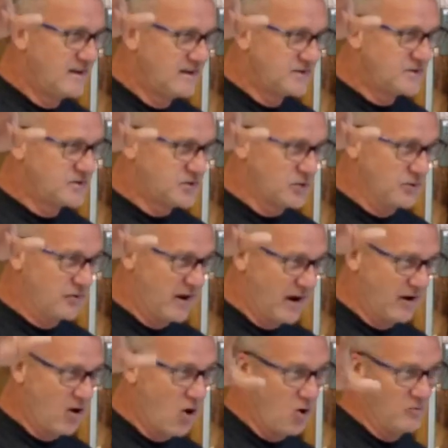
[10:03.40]
to their
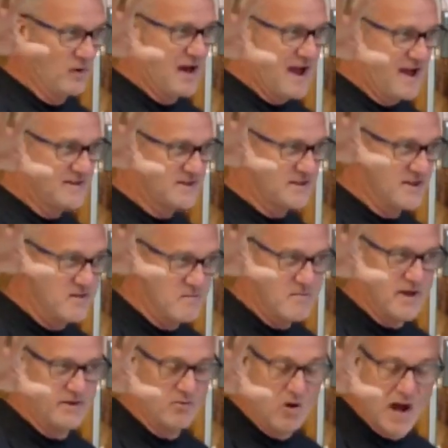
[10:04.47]
homelands in the
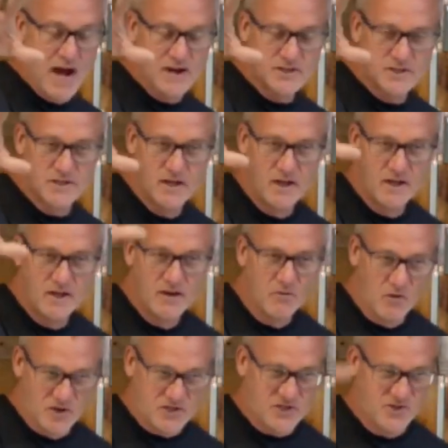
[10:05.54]
Midwest
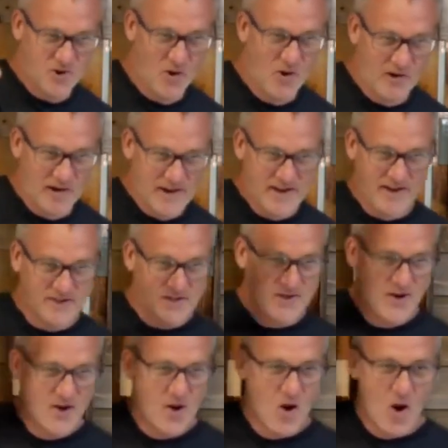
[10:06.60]
with stories
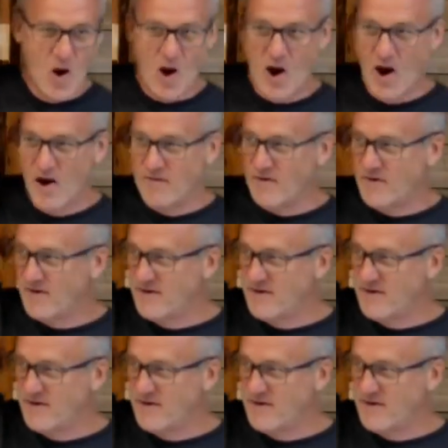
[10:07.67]
of